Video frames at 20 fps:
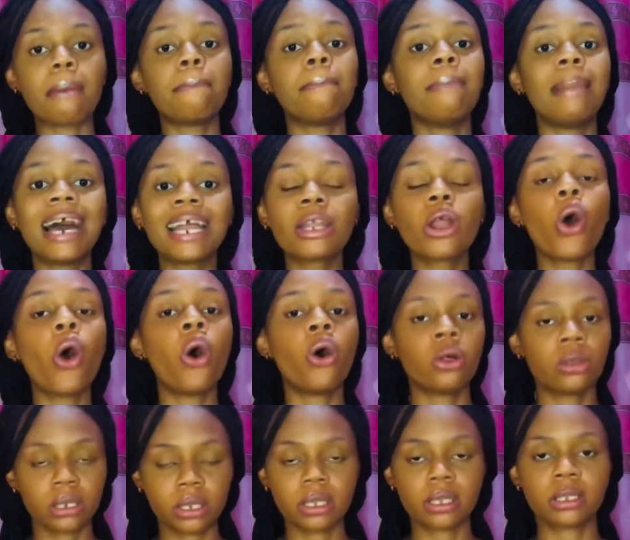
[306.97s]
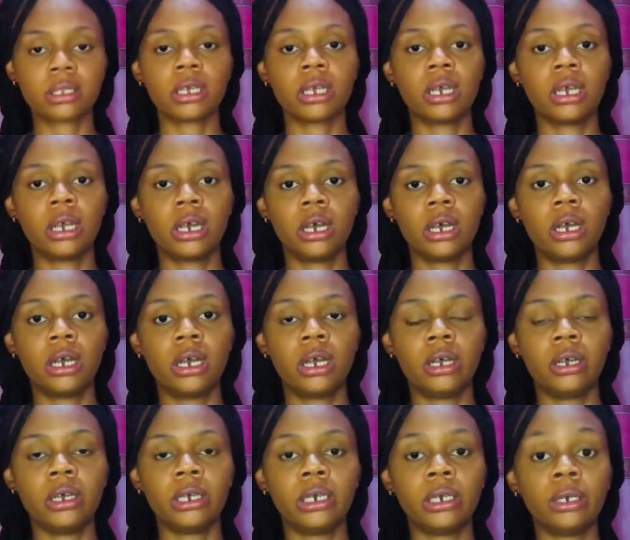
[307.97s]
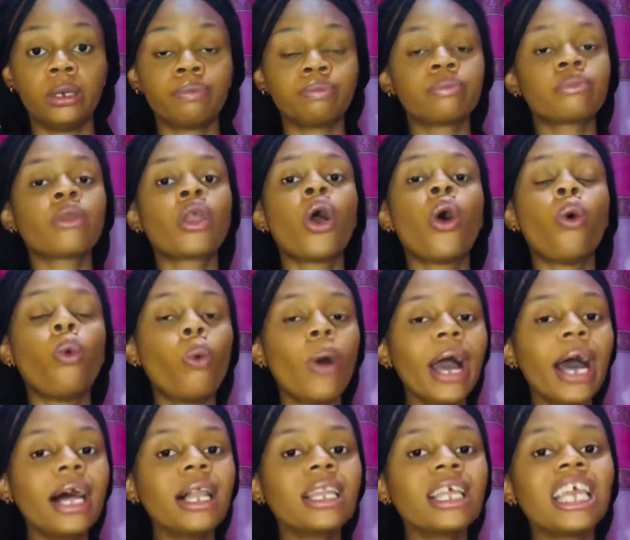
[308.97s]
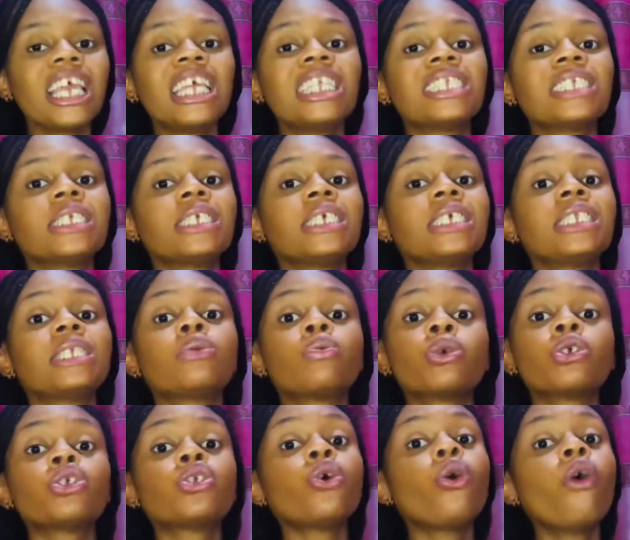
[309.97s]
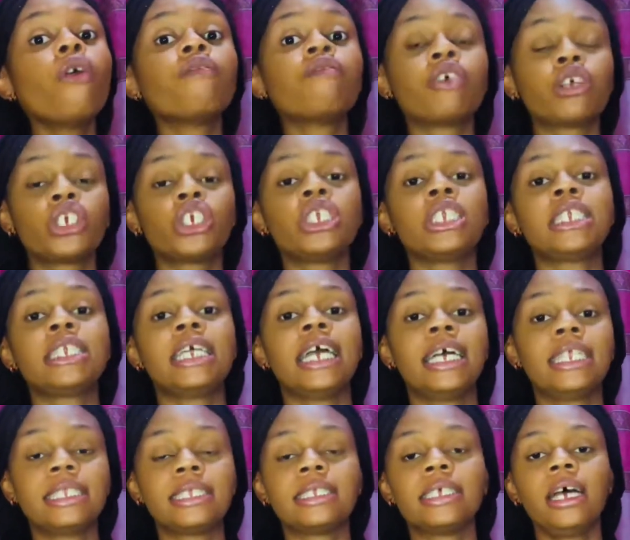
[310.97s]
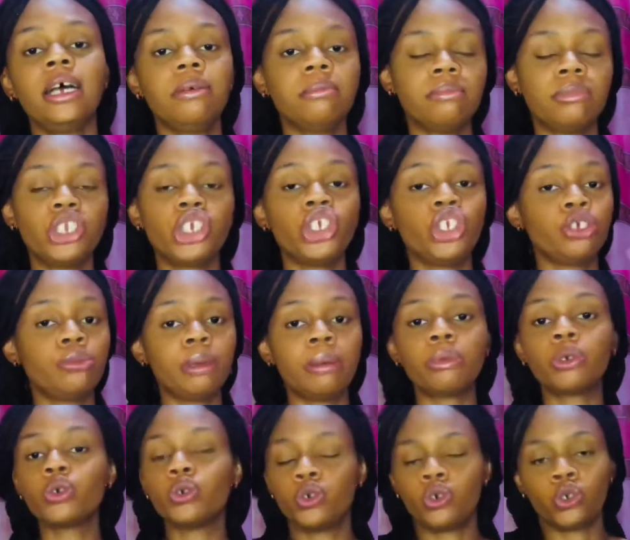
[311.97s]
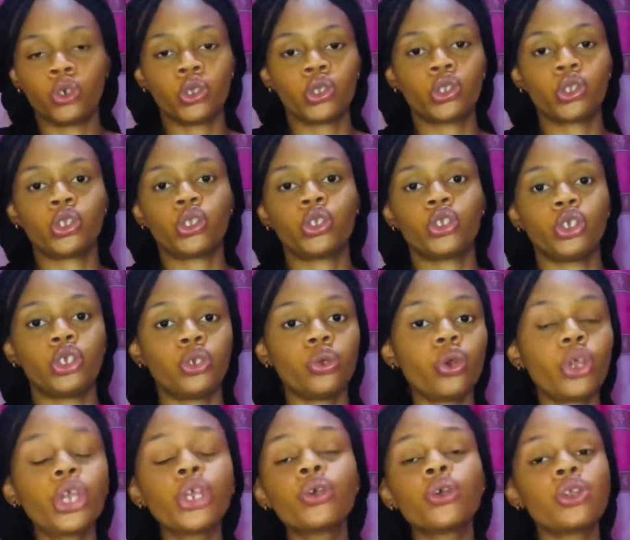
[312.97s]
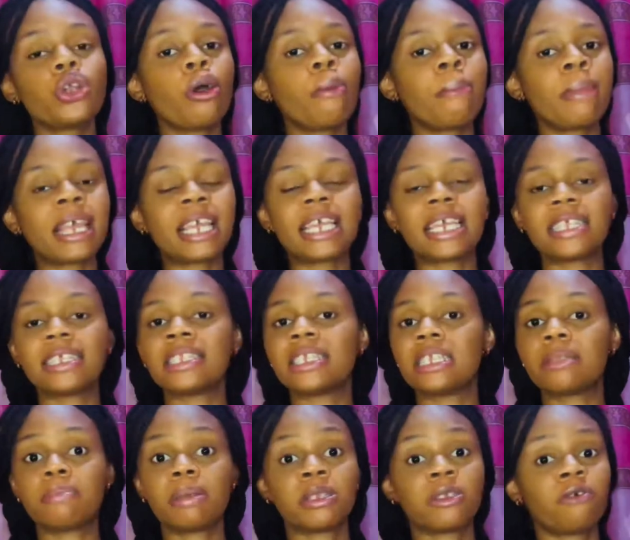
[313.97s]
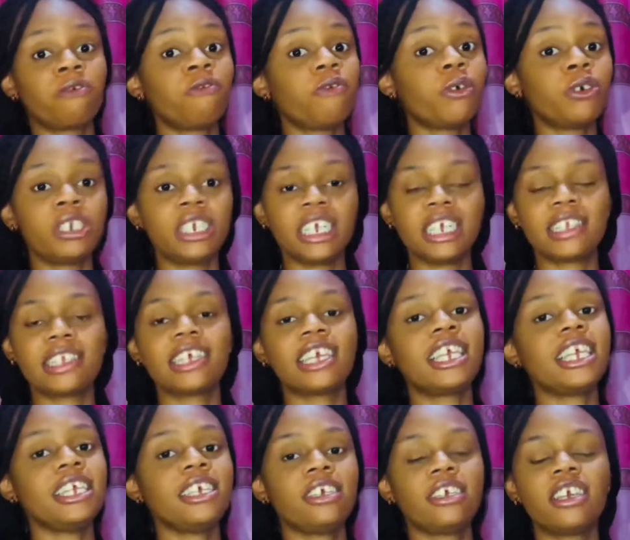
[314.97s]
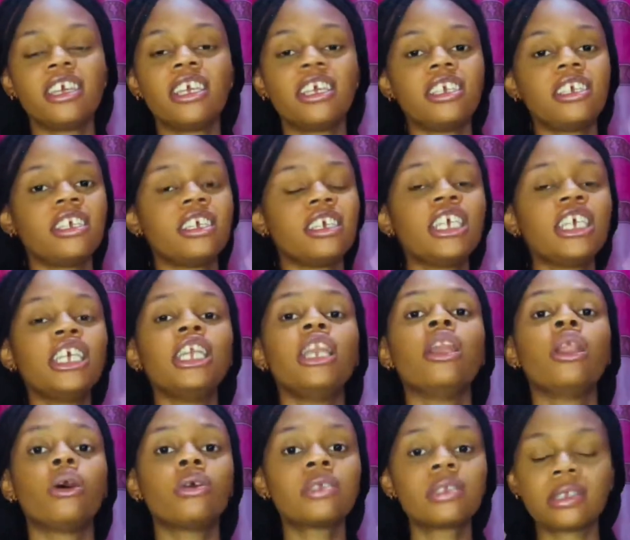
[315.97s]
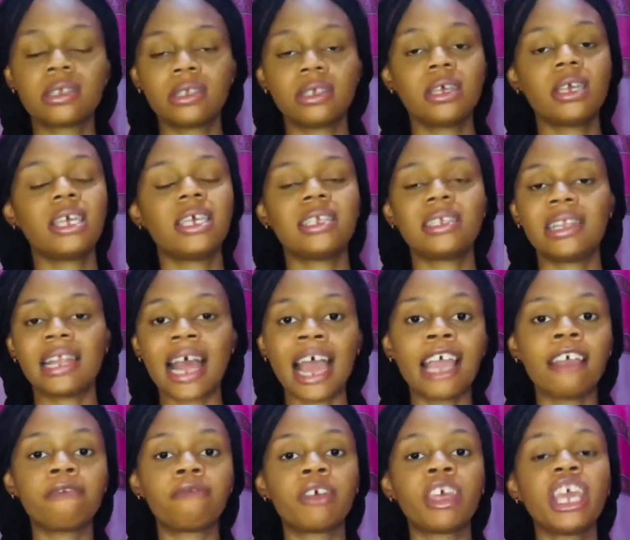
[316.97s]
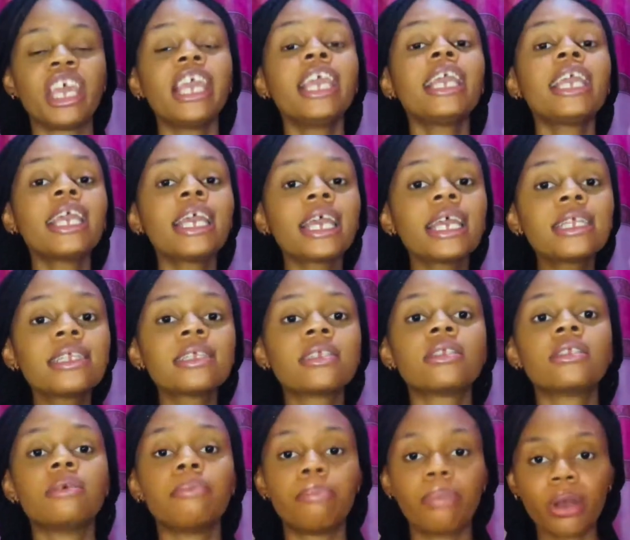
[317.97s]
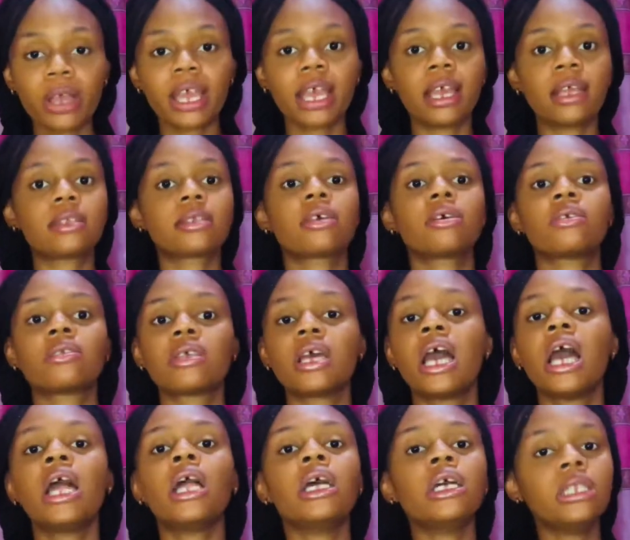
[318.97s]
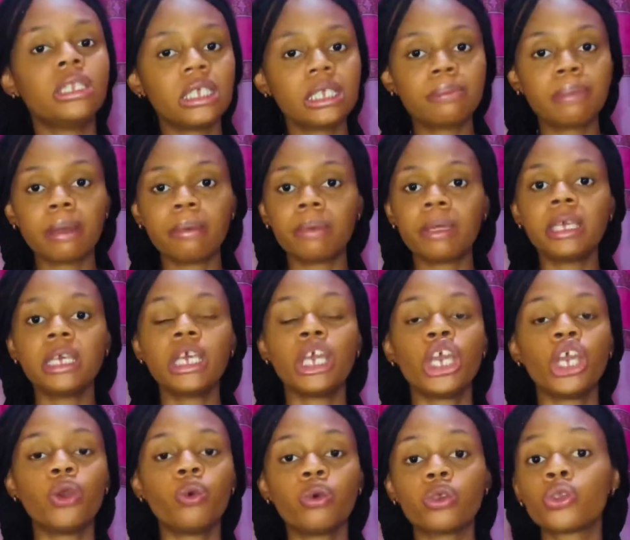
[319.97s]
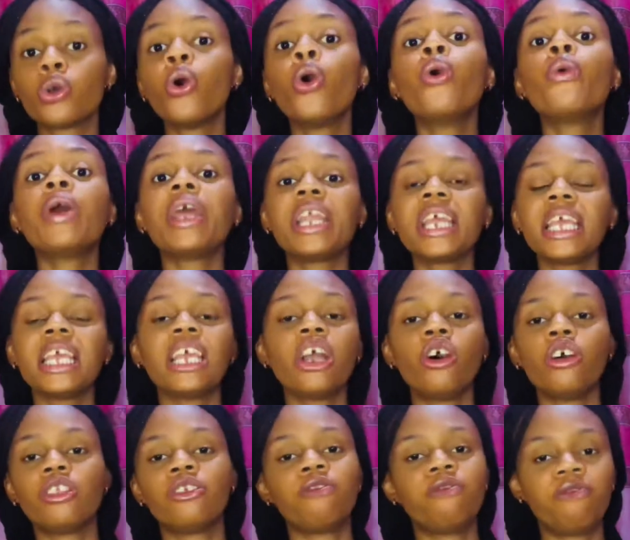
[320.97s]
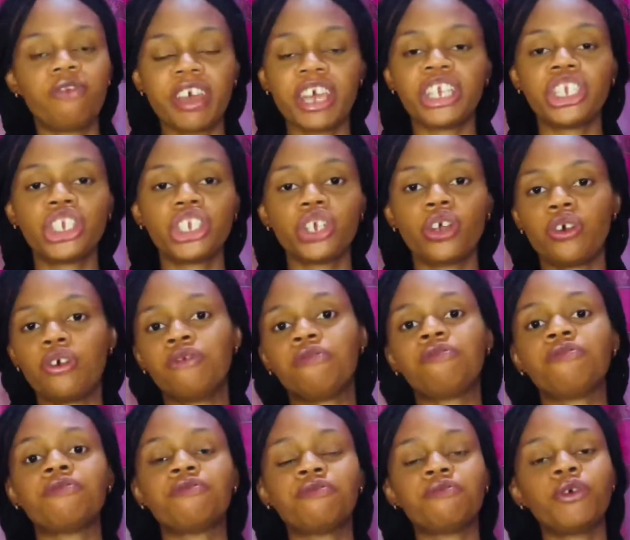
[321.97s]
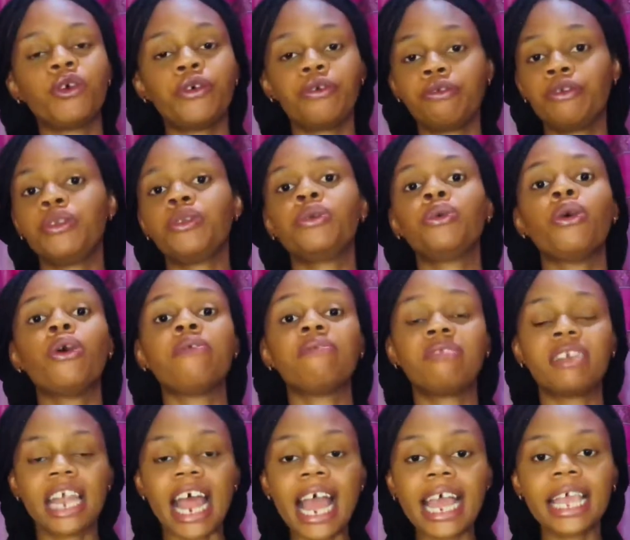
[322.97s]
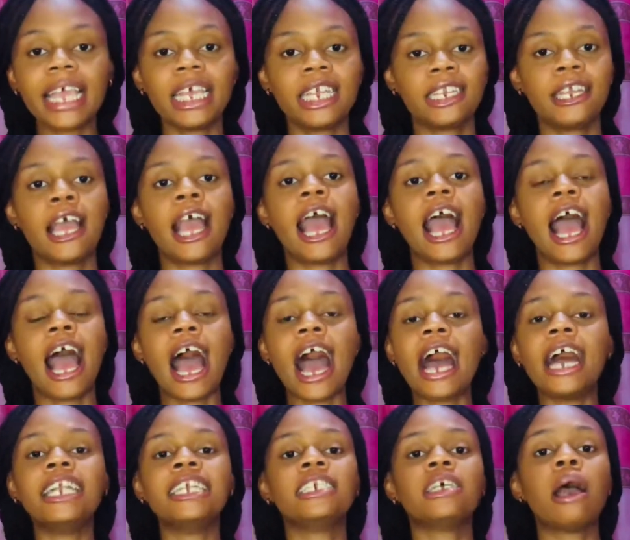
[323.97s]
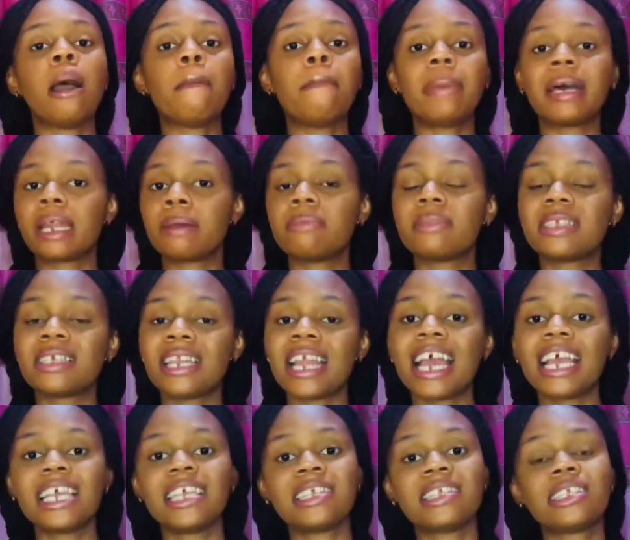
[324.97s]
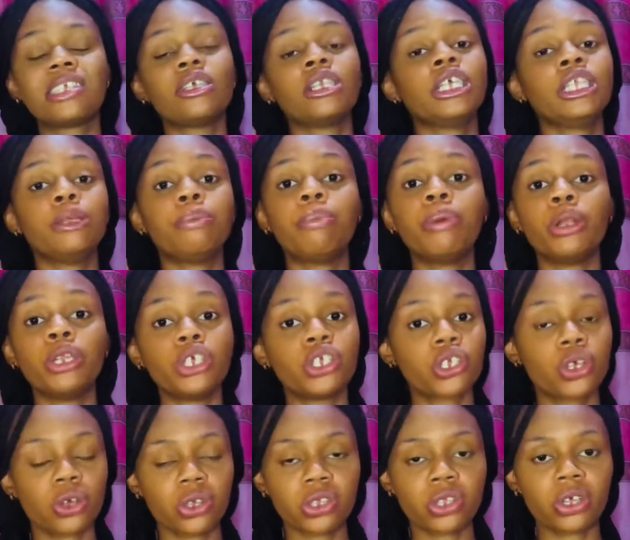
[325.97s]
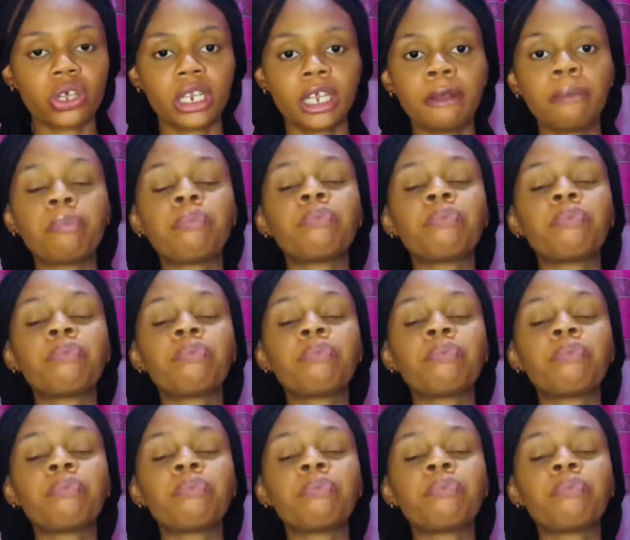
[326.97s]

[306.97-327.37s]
manhunt. Well, it was so unfortunate that Chidubin could not, you know, he could not make it in the space of 4 days. He lost his life. He kicked the bucket because this baby was already on the verge of dying, and Madam Tina is still in the police custody.